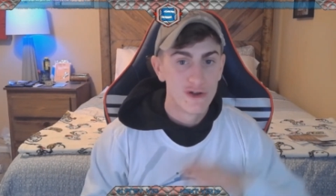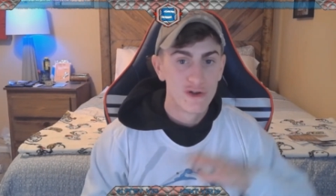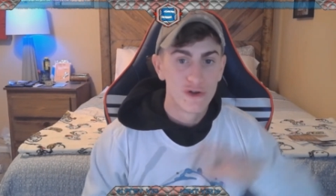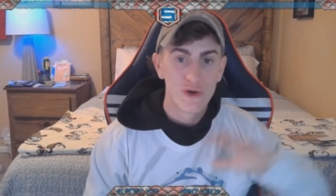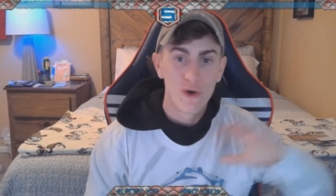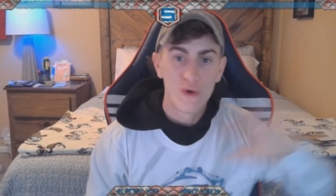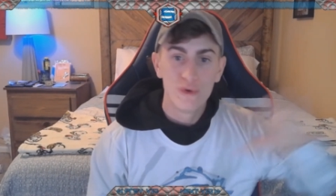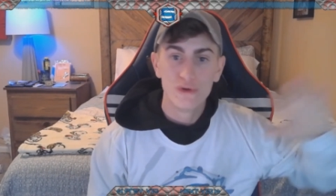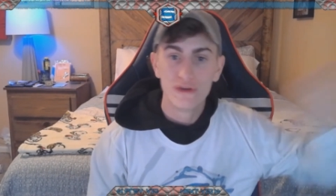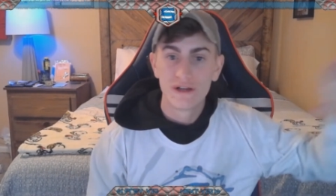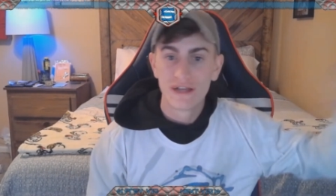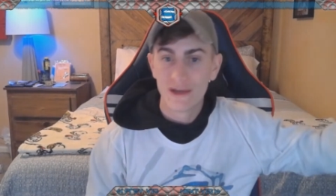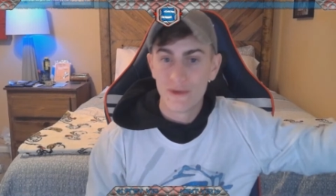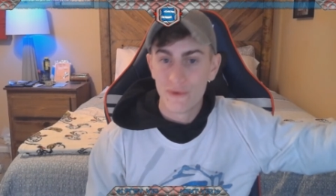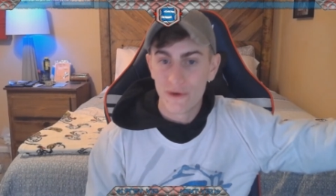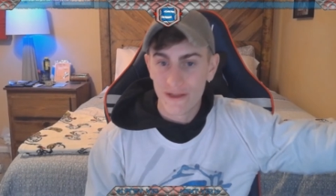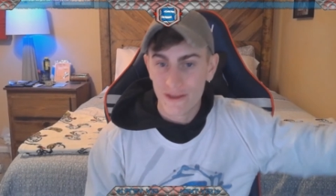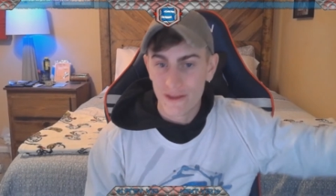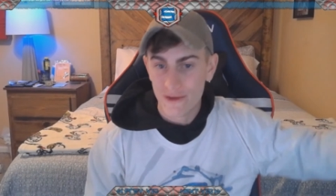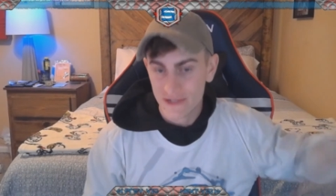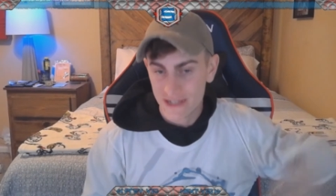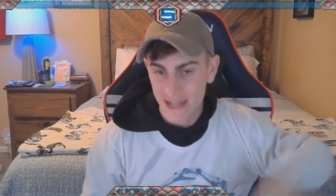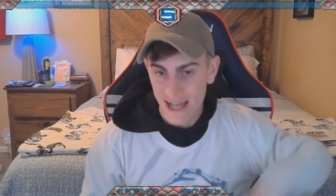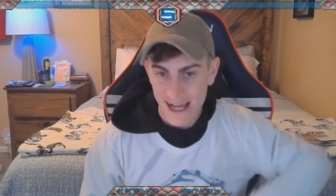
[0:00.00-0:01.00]
go look at one
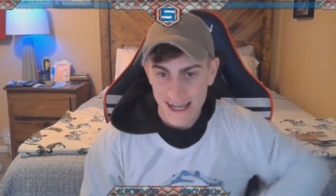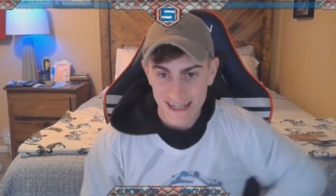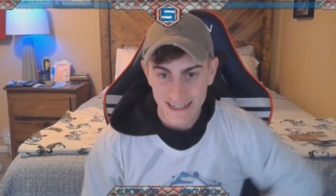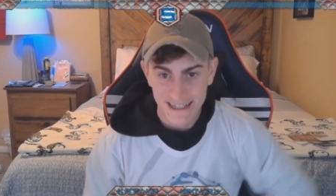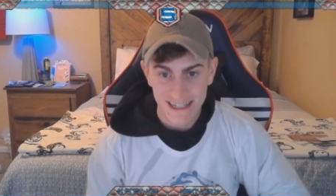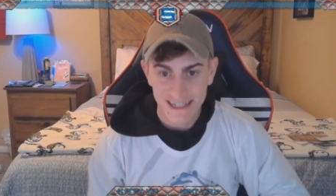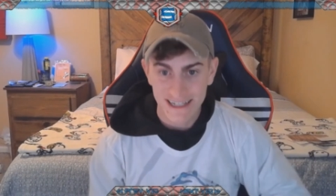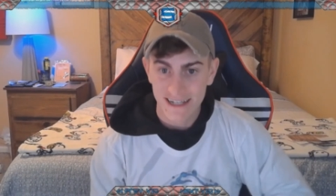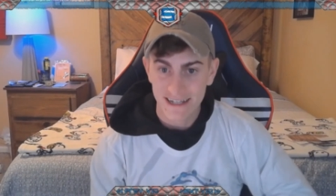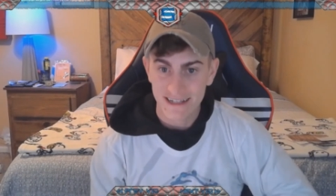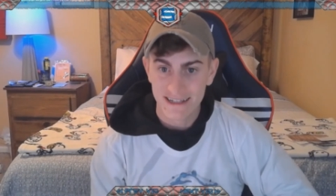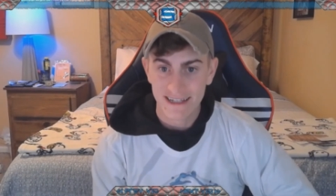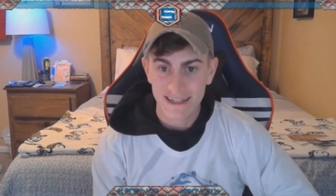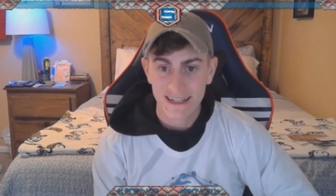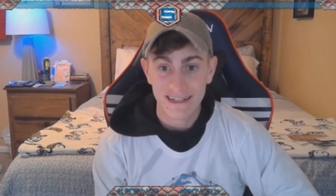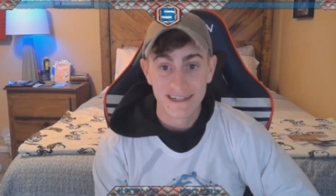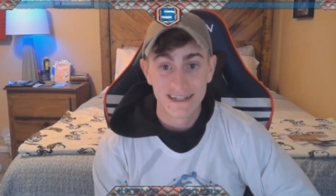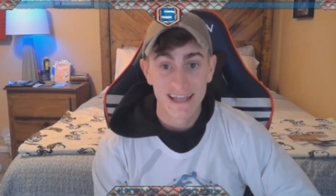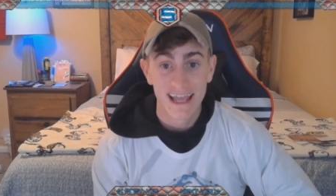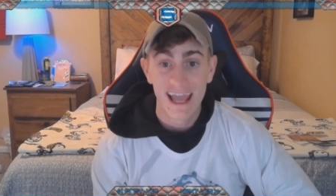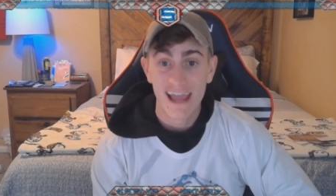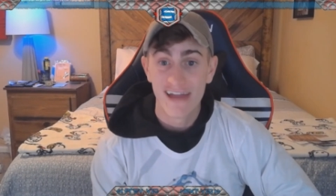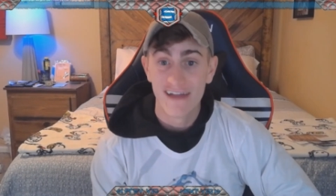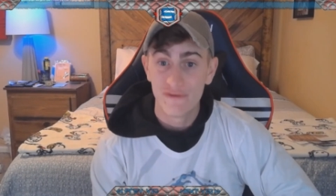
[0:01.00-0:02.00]
of those guys that does
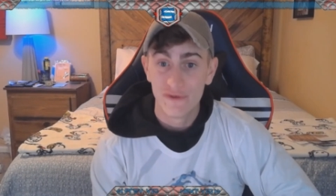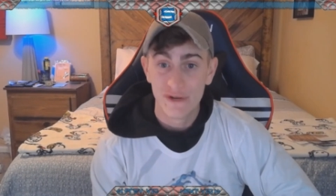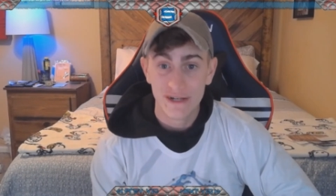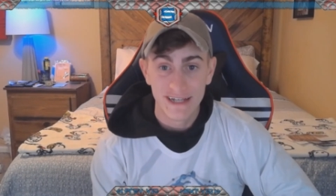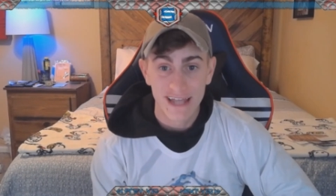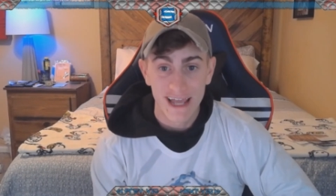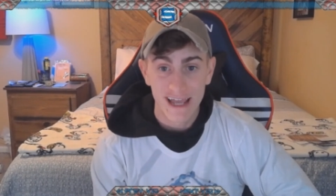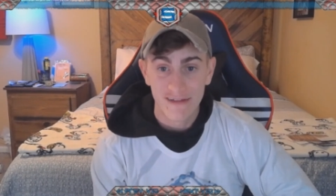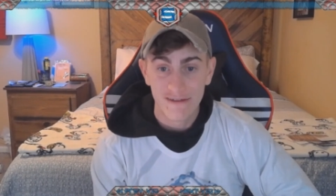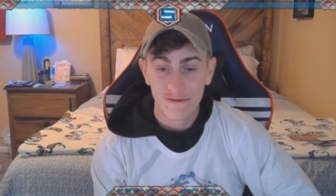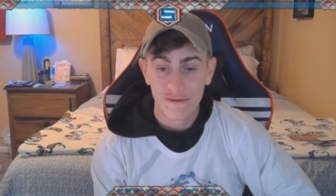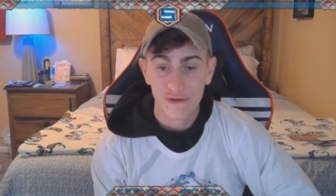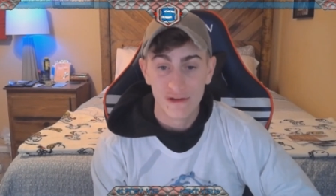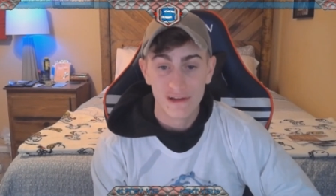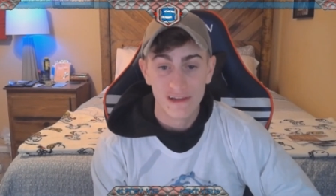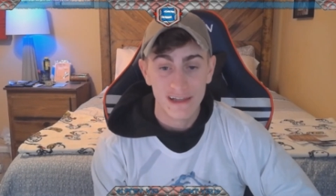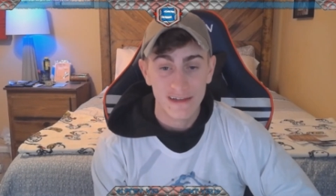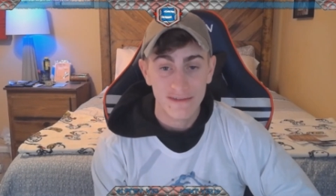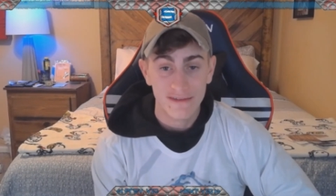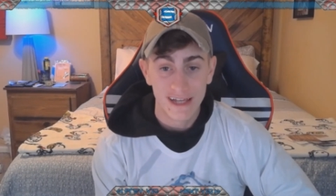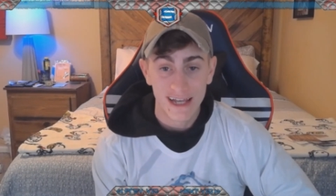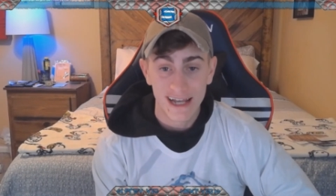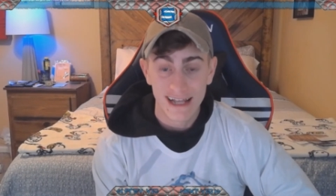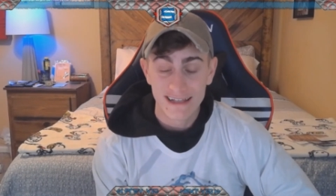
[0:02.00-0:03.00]
this every day for a
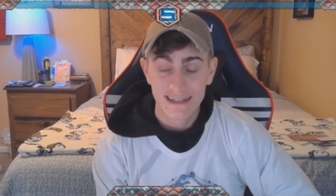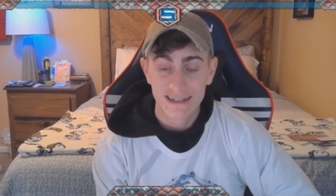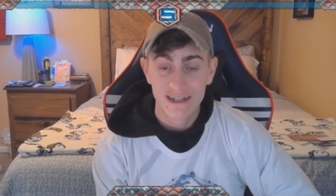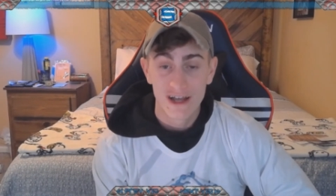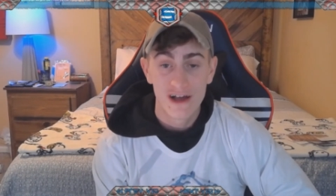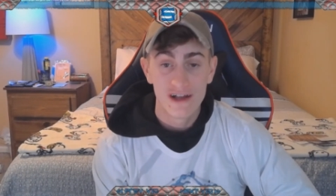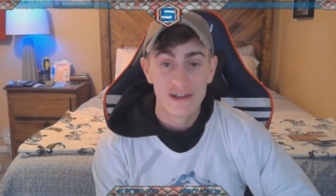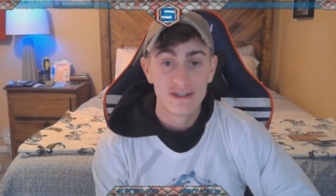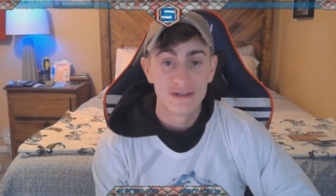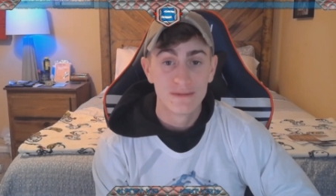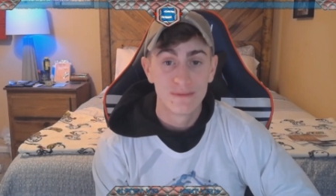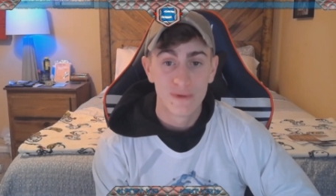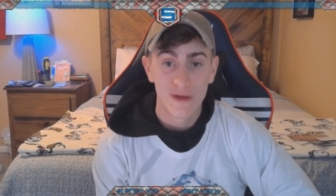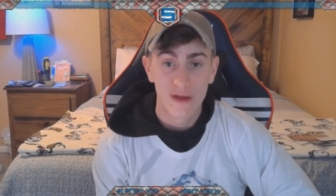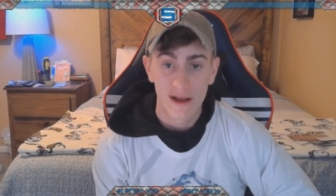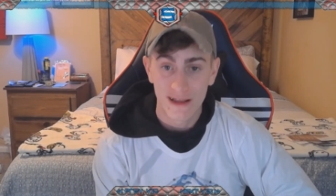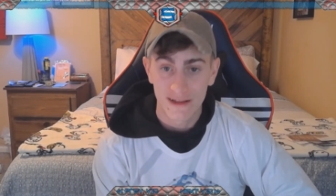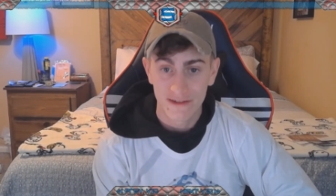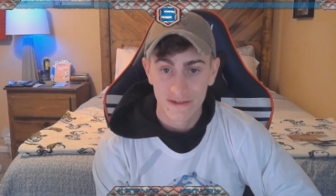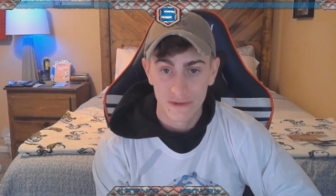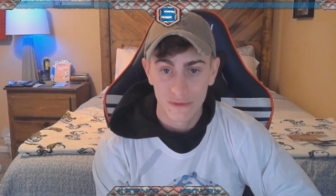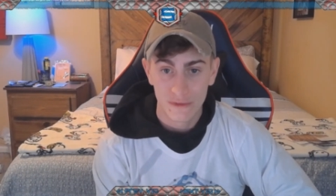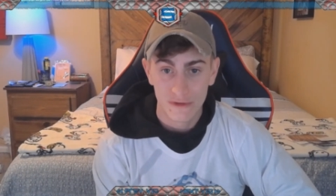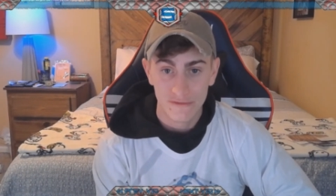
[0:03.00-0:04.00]
living and has tons of
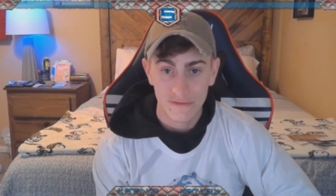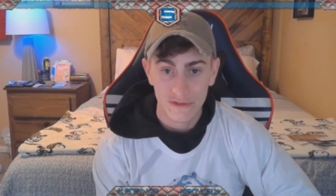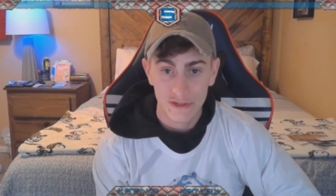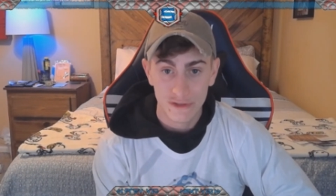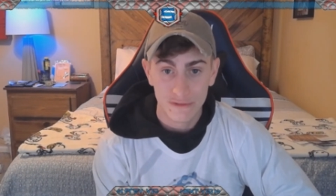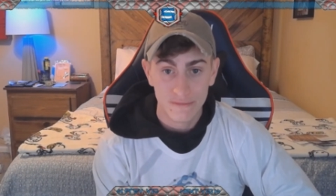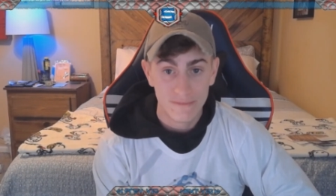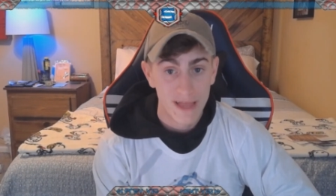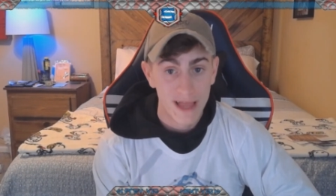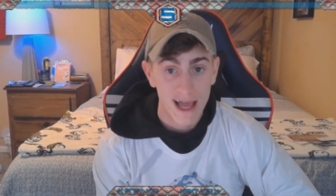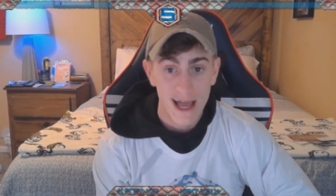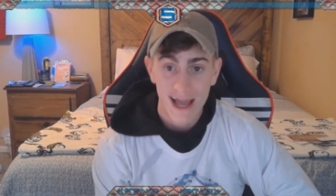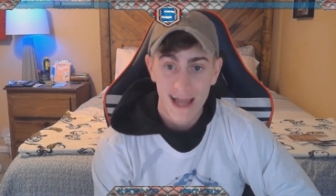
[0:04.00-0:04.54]
products to review.